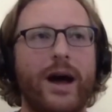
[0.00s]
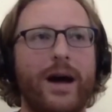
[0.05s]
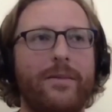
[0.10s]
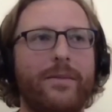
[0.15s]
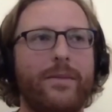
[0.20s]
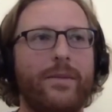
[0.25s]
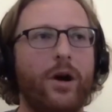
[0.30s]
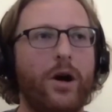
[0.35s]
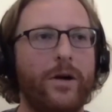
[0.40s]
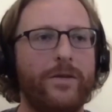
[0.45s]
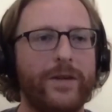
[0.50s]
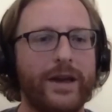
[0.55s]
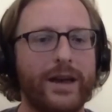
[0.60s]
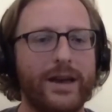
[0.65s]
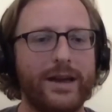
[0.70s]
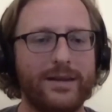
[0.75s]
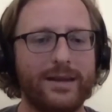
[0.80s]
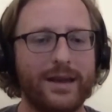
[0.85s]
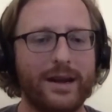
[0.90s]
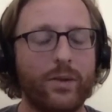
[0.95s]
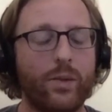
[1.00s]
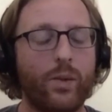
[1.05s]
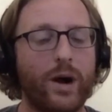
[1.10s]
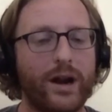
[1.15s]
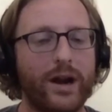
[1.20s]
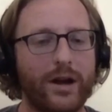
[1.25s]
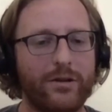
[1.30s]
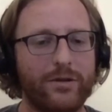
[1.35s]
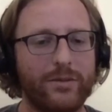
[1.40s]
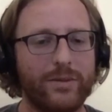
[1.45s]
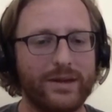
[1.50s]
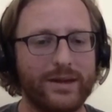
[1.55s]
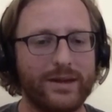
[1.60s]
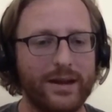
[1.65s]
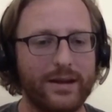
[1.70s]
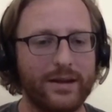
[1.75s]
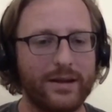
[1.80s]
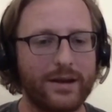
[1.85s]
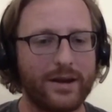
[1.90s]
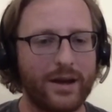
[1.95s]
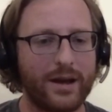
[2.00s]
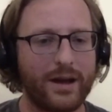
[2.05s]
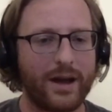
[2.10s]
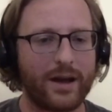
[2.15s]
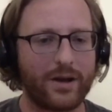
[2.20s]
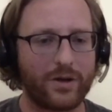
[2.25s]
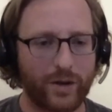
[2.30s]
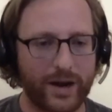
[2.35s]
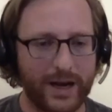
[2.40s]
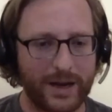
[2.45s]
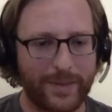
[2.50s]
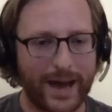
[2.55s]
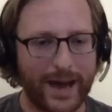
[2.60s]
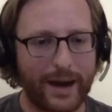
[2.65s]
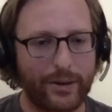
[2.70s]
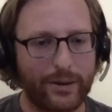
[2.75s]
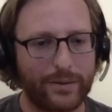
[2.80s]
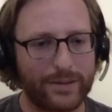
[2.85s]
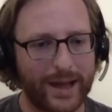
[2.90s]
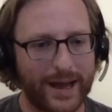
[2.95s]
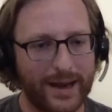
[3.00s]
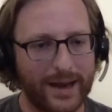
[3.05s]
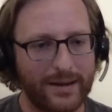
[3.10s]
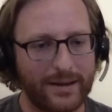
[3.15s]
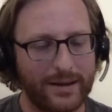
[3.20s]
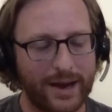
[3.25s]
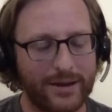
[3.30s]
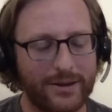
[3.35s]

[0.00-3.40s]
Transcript: offer is then a 100% green power plan.